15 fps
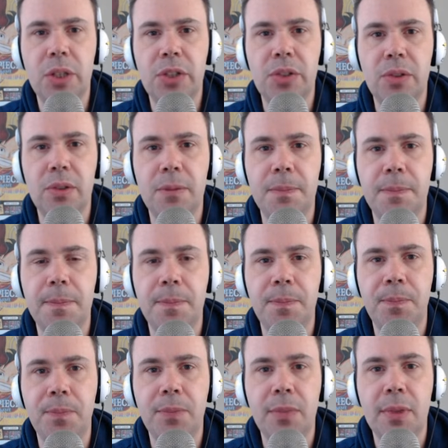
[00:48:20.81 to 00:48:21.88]
sure.
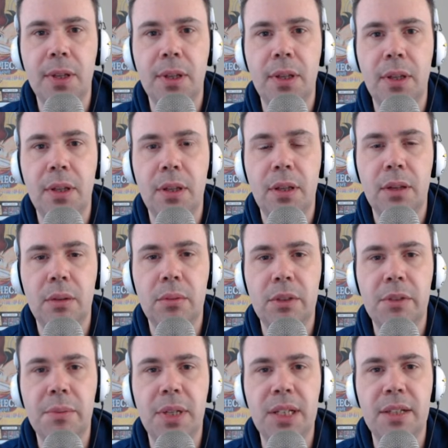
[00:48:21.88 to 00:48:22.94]
Which
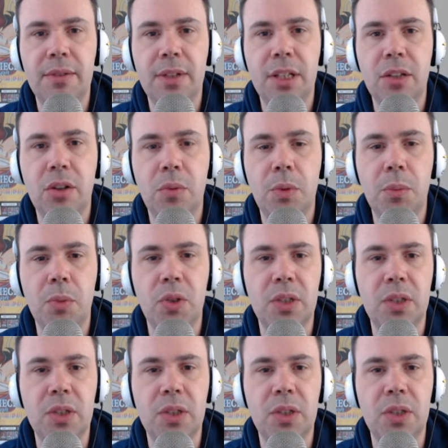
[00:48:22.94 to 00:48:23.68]
means I've only got 1 more